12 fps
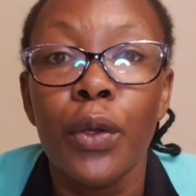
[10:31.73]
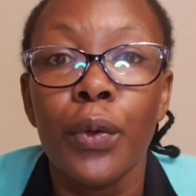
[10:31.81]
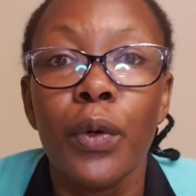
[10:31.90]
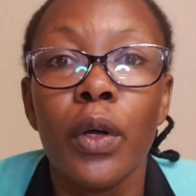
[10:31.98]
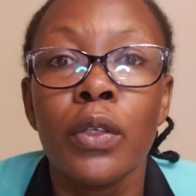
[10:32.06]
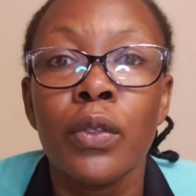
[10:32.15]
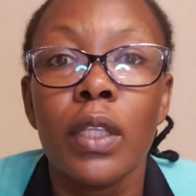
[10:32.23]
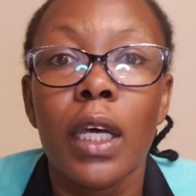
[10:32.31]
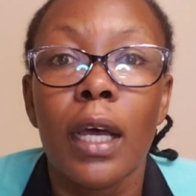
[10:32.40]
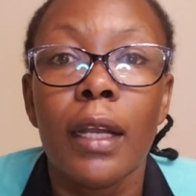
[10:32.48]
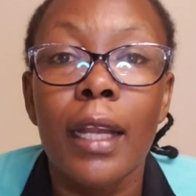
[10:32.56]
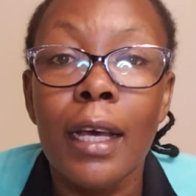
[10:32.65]
You go to
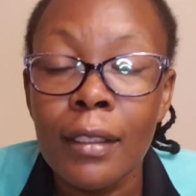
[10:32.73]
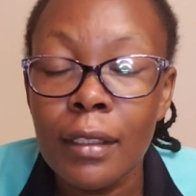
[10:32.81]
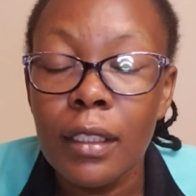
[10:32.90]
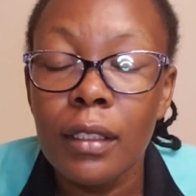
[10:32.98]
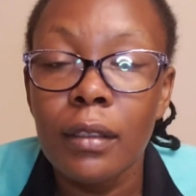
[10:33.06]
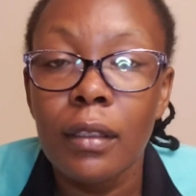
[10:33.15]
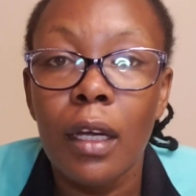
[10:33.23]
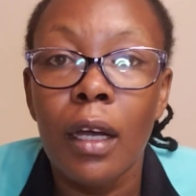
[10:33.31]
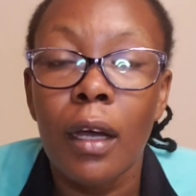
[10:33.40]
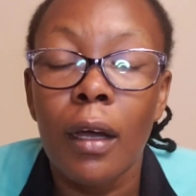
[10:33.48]
the nursing